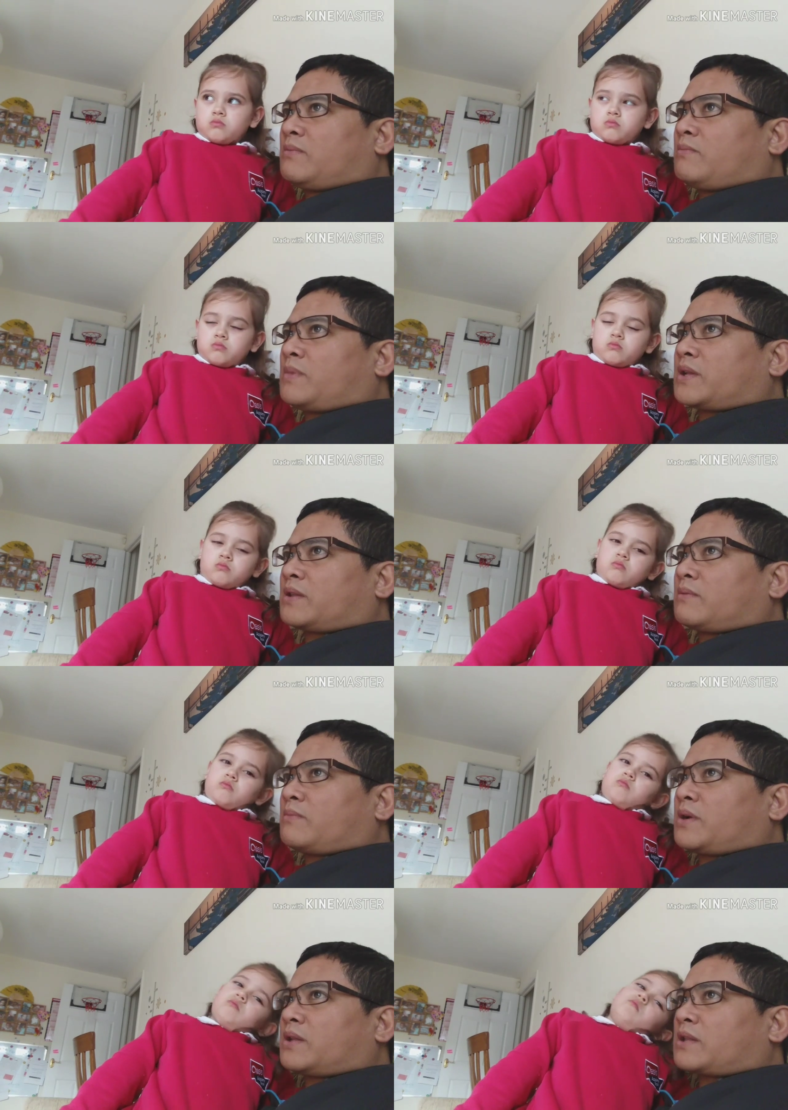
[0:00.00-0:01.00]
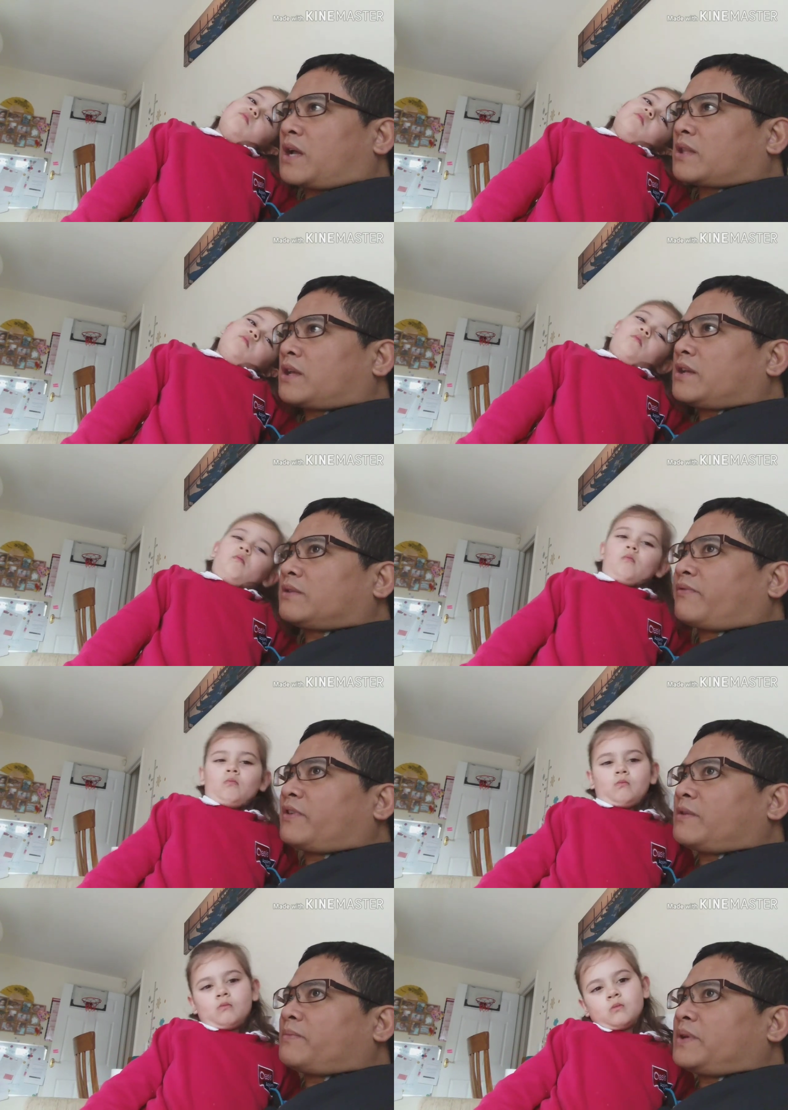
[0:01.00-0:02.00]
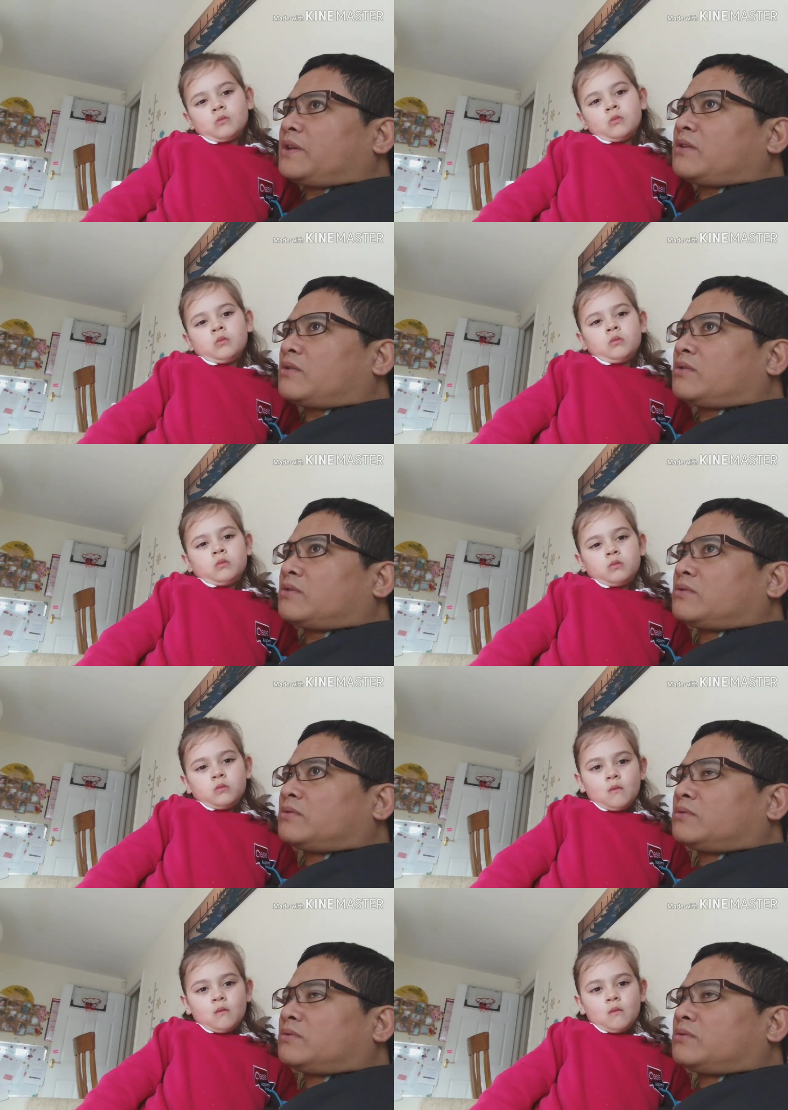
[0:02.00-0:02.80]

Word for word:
Speaker 1: My, my tata is Filipino.